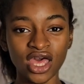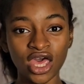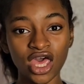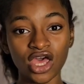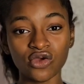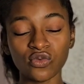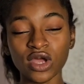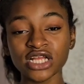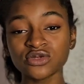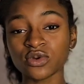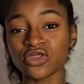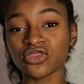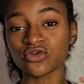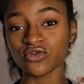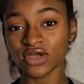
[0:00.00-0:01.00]
It reigned
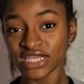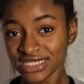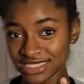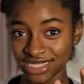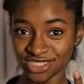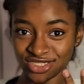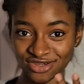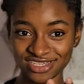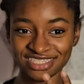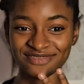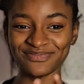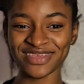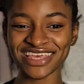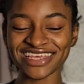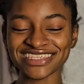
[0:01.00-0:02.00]
with 3 centuries of
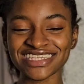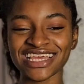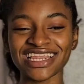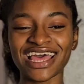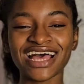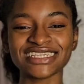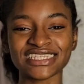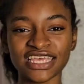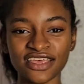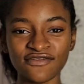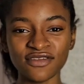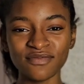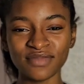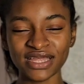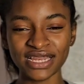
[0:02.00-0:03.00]
peace and has
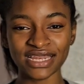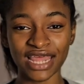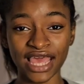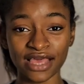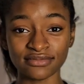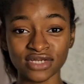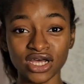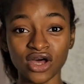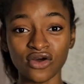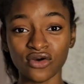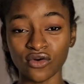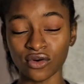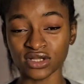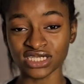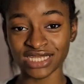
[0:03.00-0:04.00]
even been named a
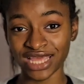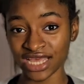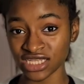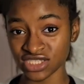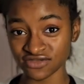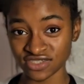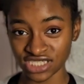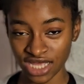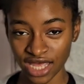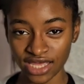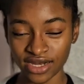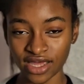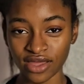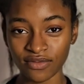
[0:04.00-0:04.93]
Golden Age of China.